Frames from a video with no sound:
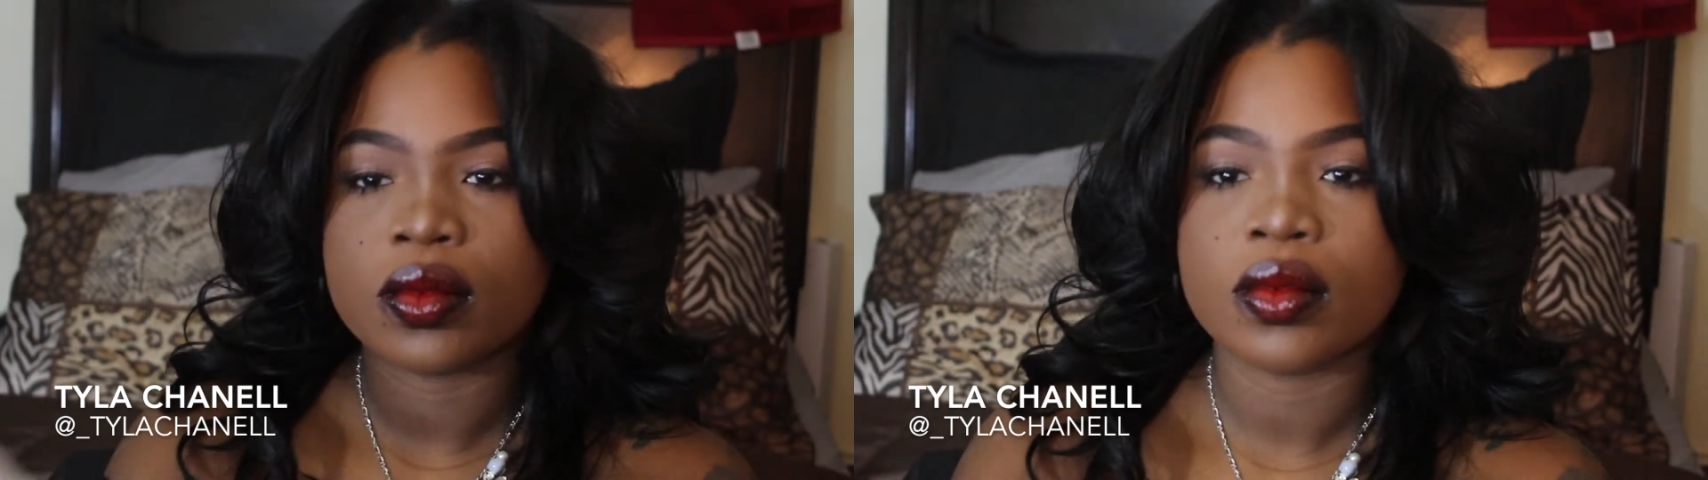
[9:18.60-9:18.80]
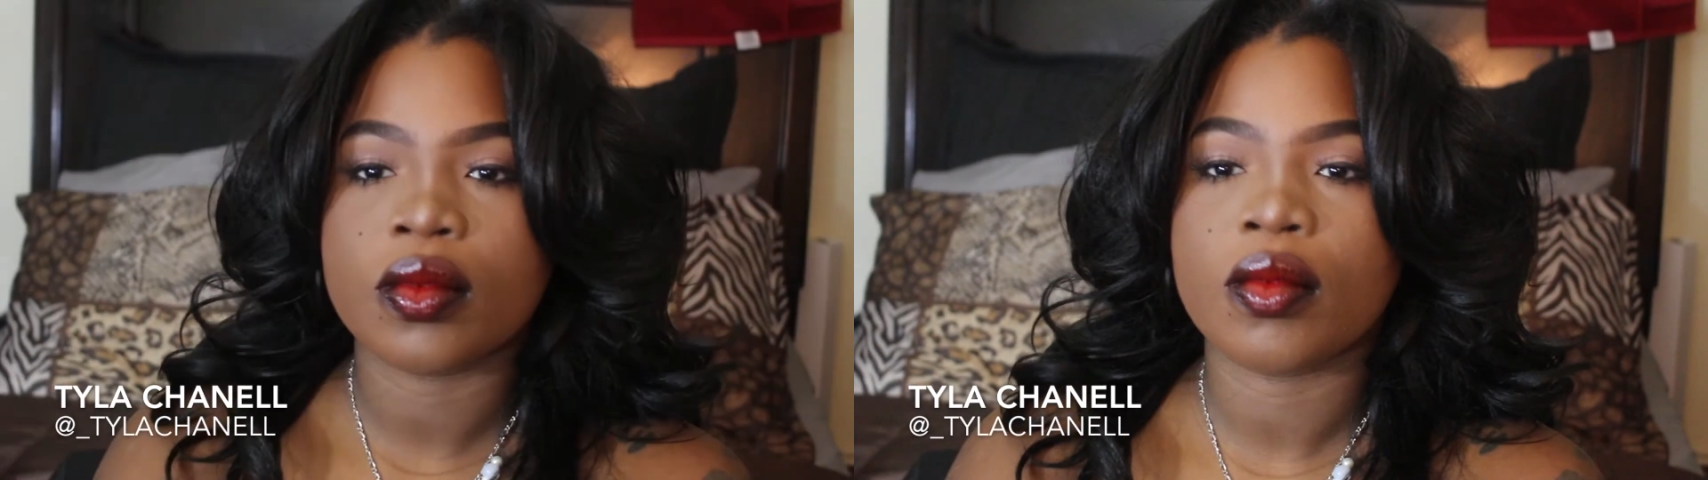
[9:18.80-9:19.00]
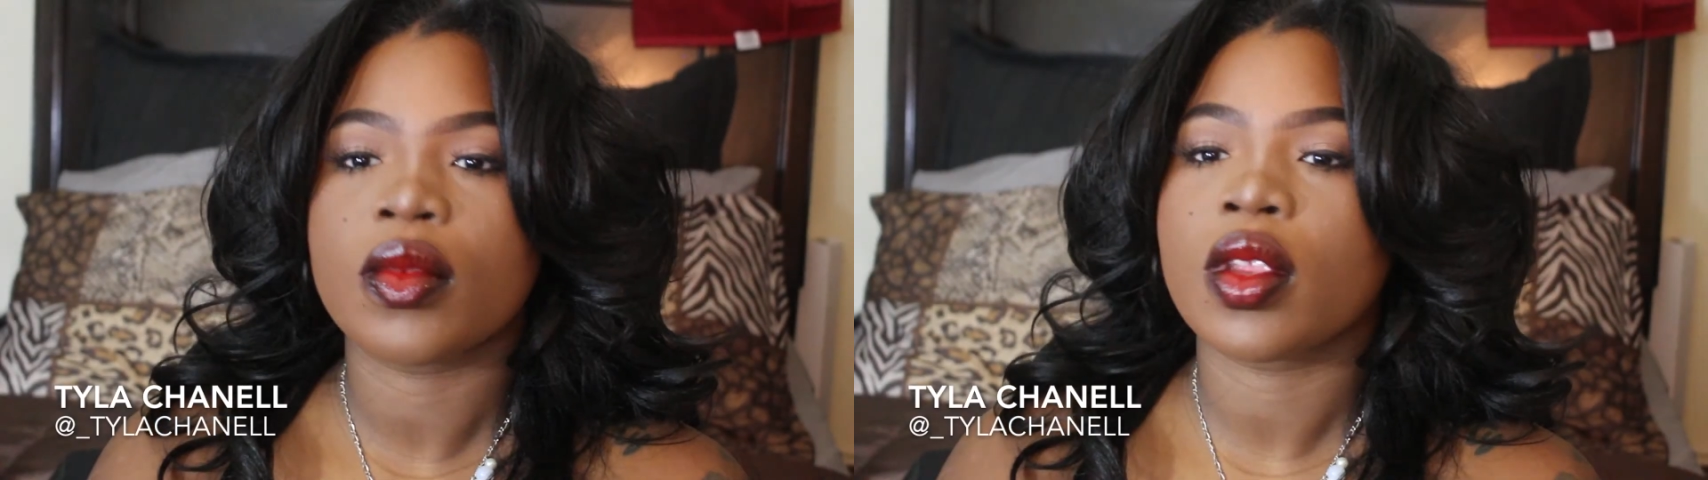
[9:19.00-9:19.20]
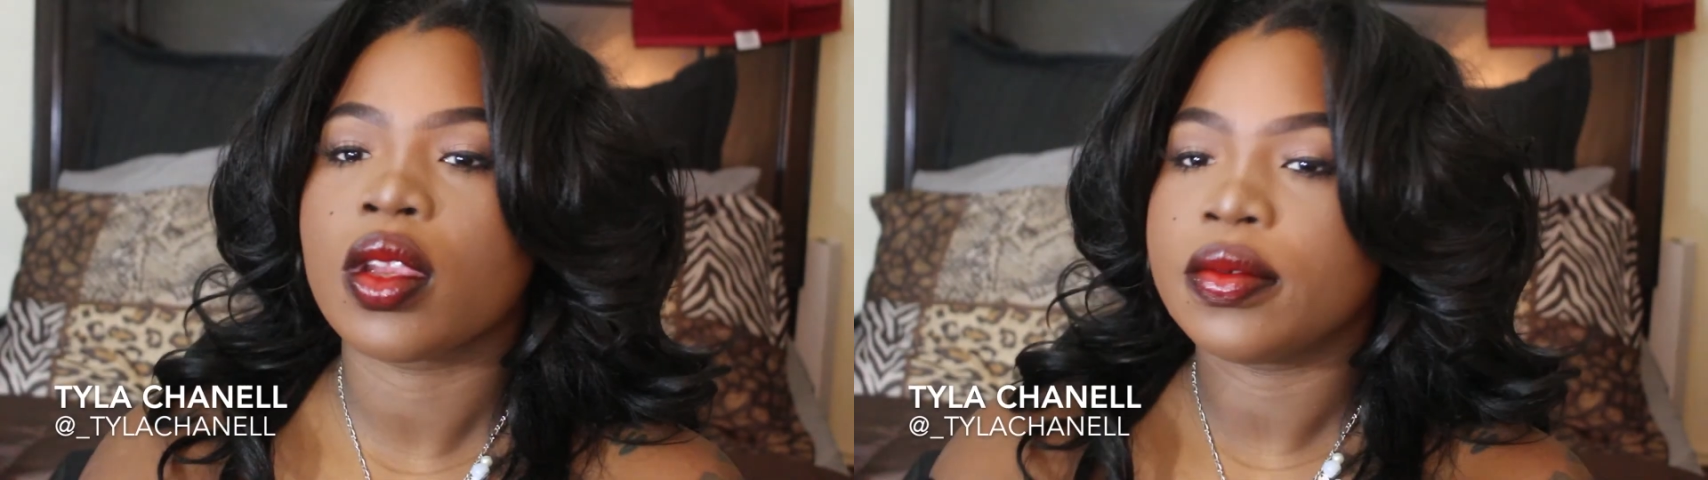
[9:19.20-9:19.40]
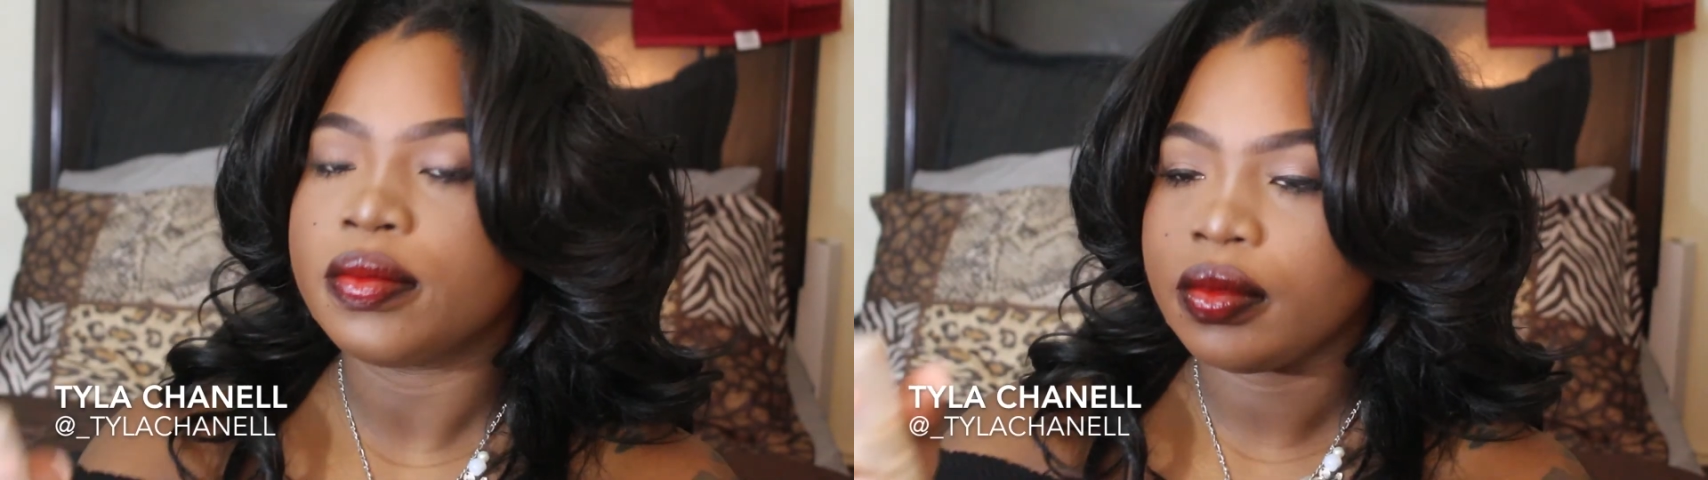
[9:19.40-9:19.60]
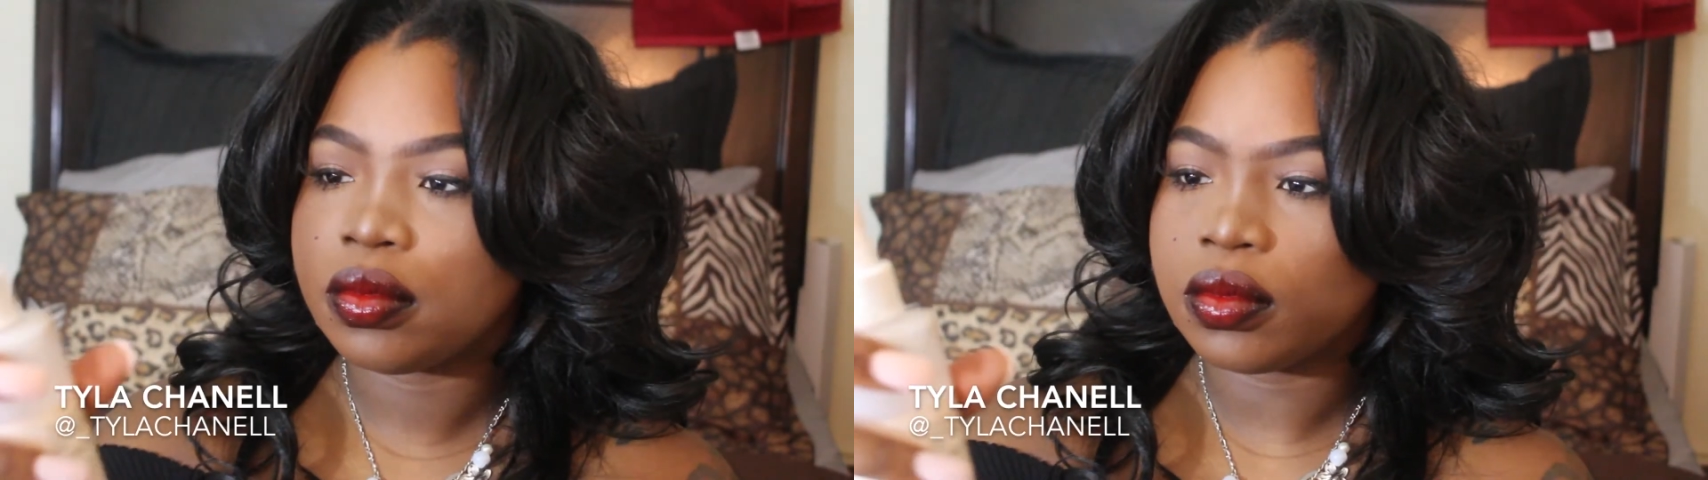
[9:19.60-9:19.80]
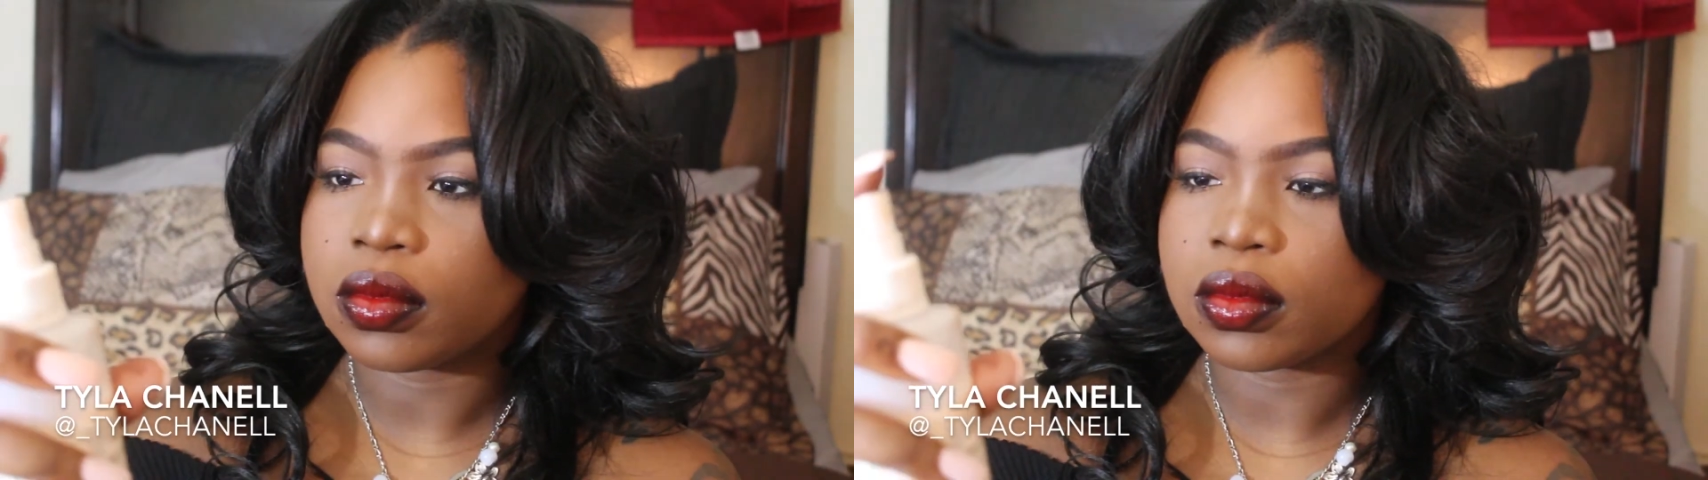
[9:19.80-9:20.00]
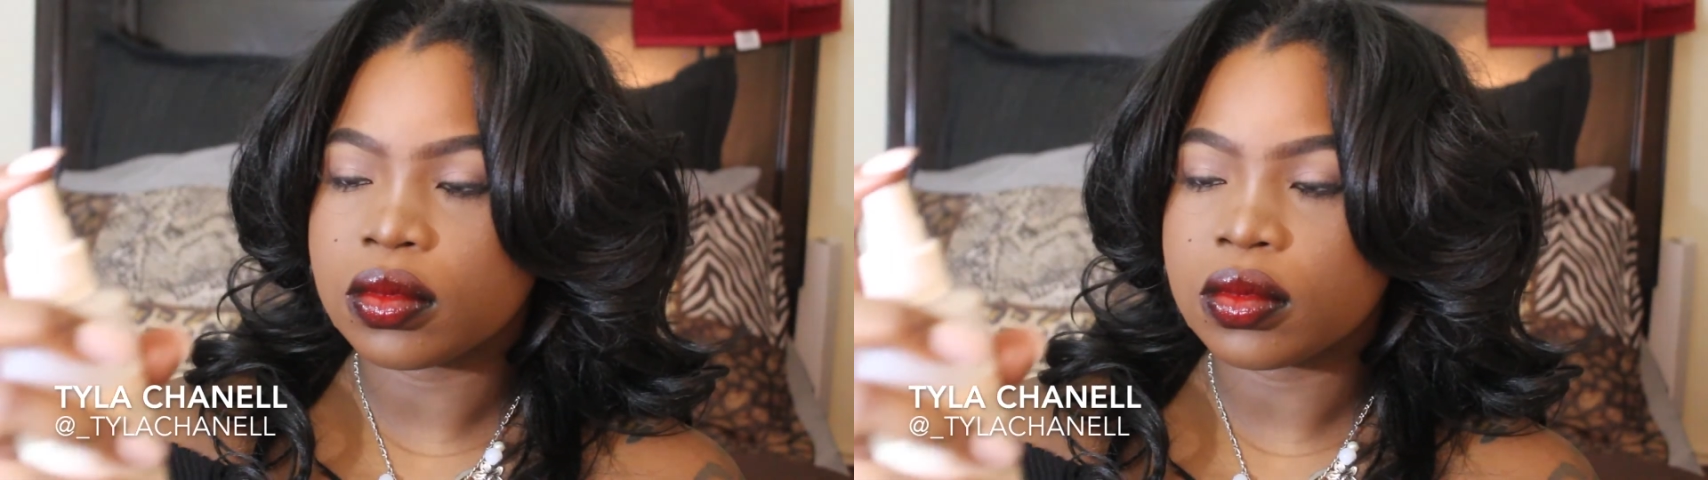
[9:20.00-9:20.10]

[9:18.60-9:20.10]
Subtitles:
Rose Water, and